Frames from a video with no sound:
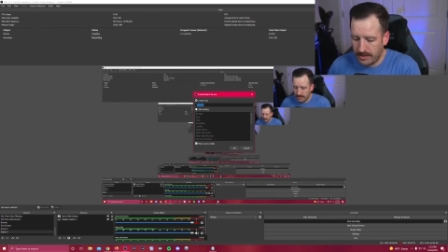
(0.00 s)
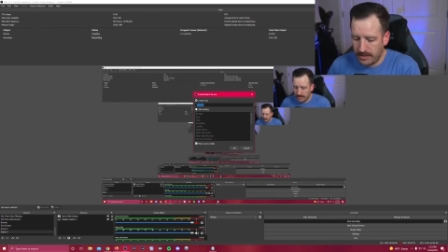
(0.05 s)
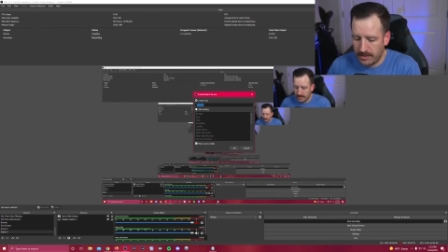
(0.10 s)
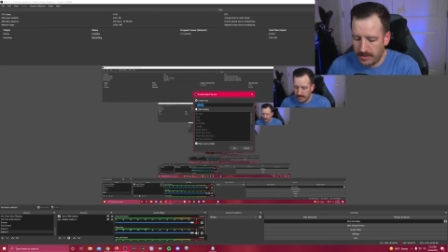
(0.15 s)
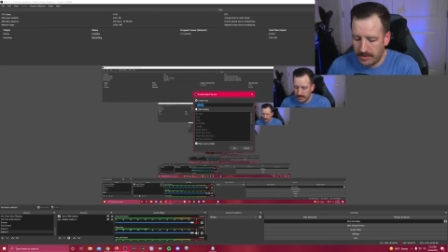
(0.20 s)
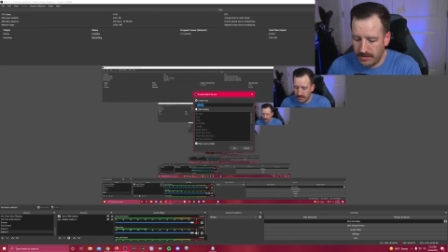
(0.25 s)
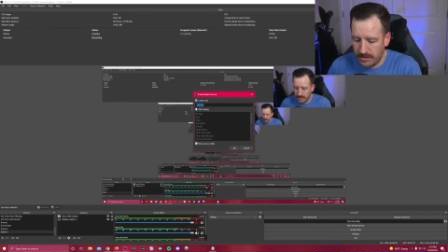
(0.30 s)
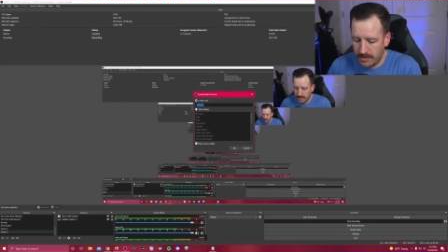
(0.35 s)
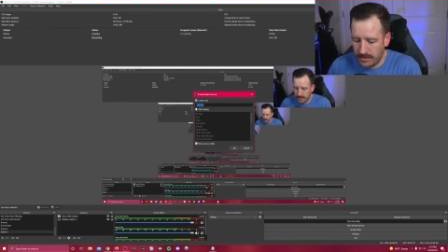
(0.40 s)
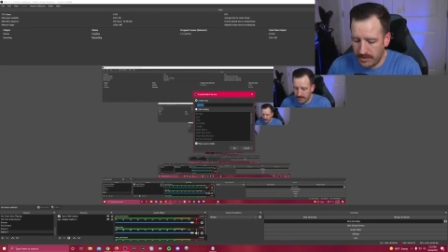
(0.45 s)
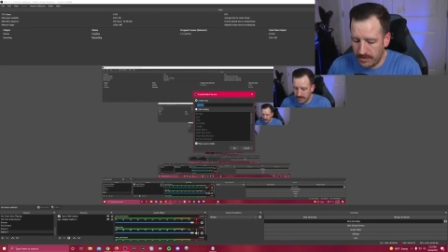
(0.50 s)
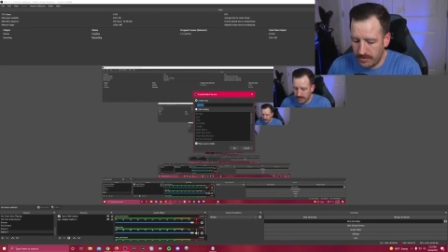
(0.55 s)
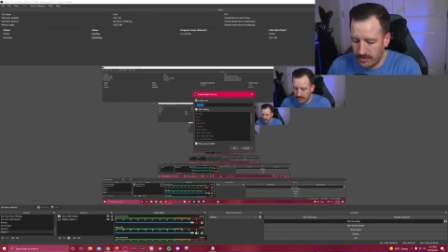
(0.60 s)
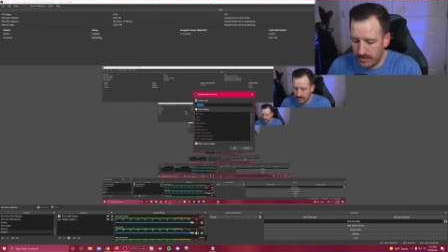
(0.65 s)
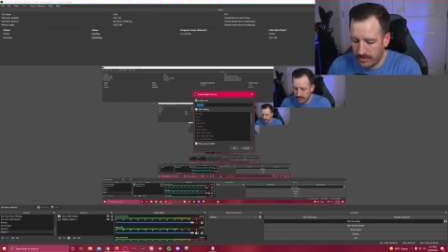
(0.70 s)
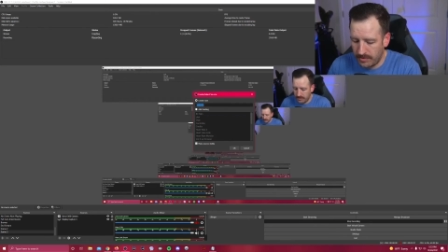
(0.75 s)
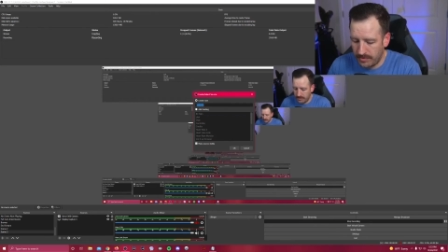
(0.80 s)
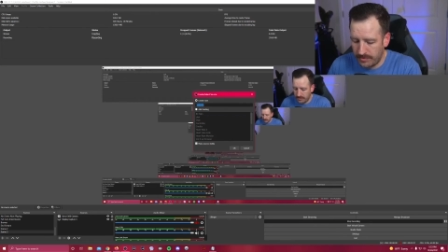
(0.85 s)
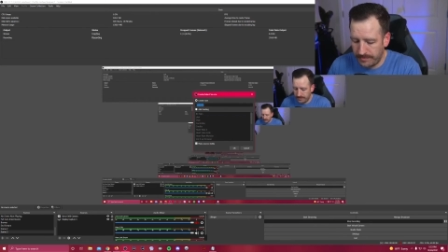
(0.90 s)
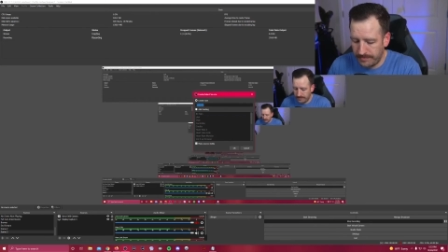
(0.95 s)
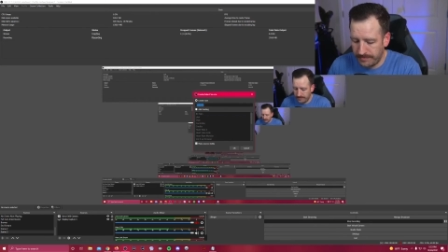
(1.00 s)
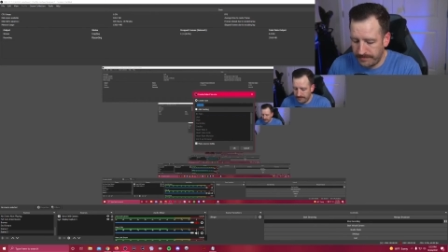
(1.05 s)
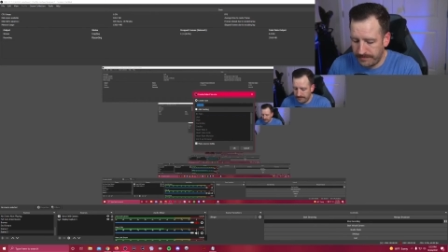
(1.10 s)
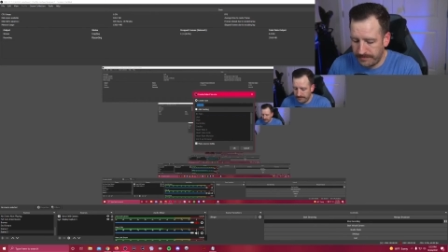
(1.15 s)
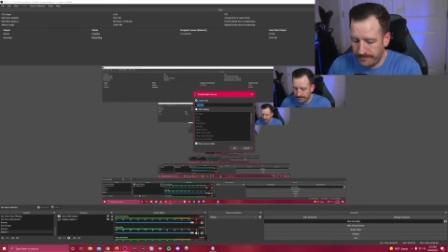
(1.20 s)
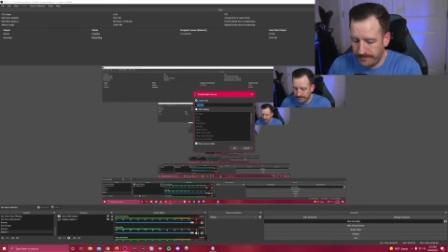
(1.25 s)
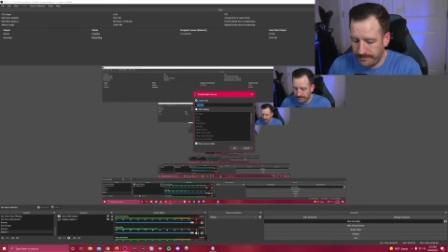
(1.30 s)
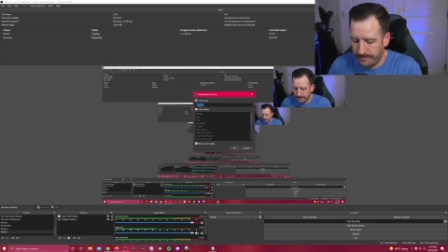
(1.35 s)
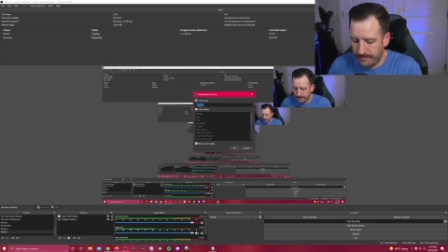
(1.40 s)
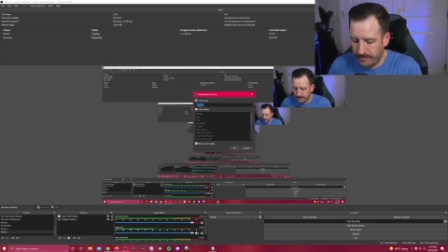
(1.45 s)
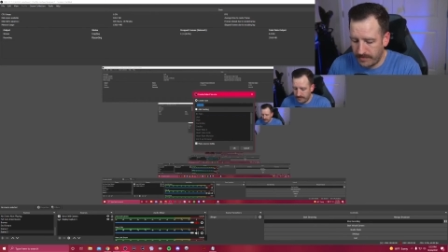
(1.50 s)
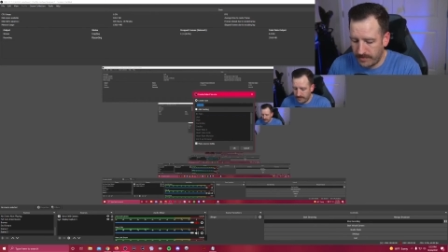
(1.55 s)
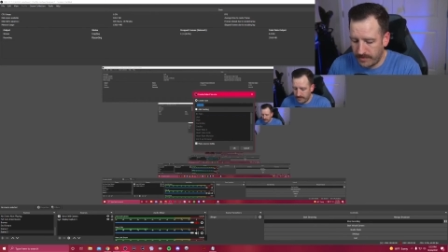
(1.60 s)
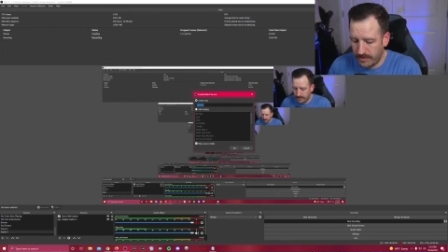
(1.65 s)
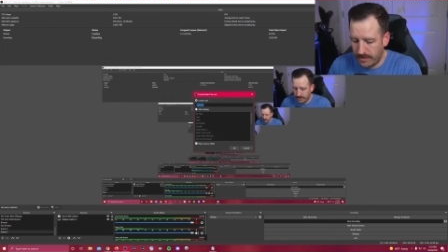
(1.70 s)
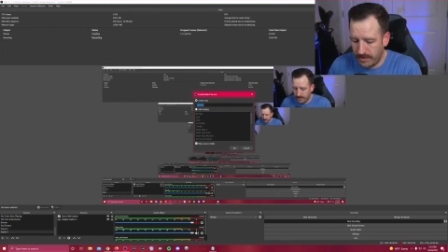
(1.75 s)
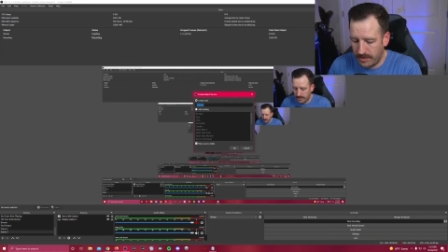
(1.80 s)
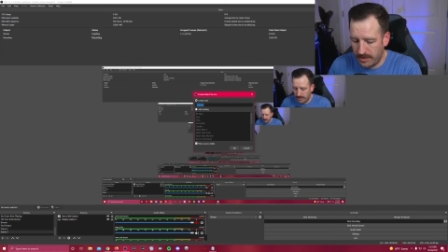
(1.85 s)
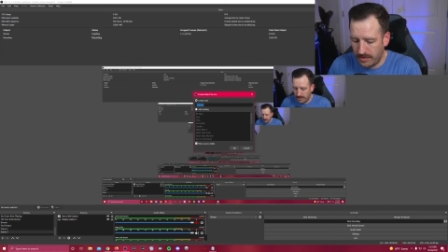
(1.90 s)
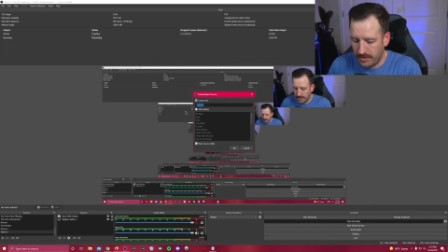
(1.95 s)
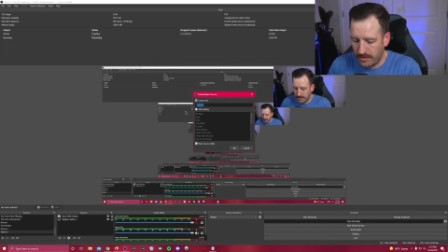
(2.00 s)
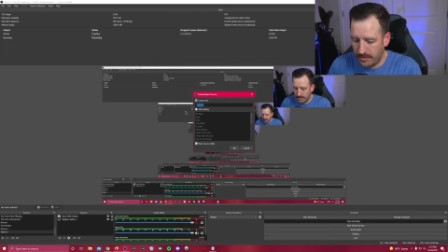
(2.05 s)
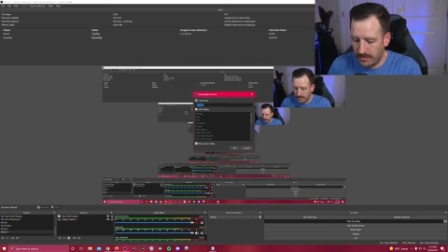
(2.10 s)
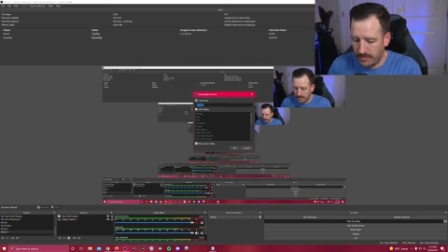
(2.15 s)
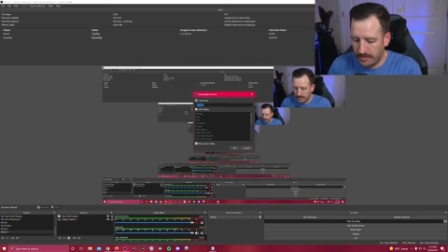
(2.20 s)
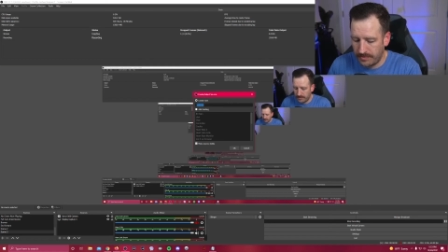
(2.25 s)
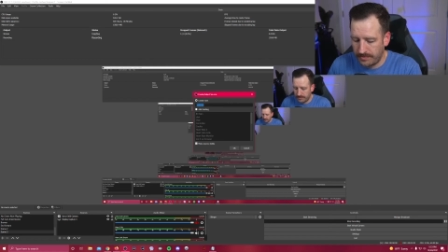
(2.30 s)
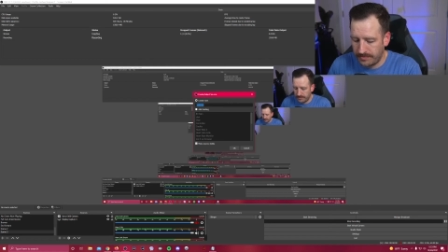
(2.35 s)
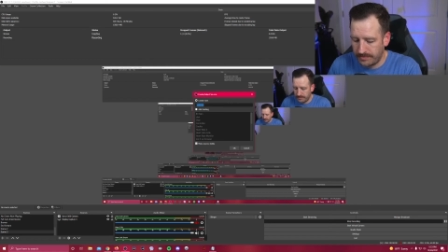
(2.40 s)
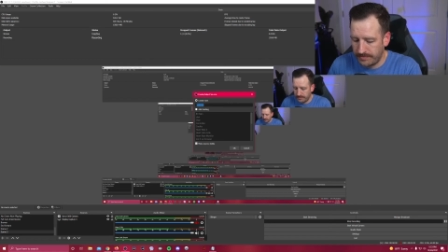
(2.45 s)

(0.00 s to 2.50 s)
You can do, you know,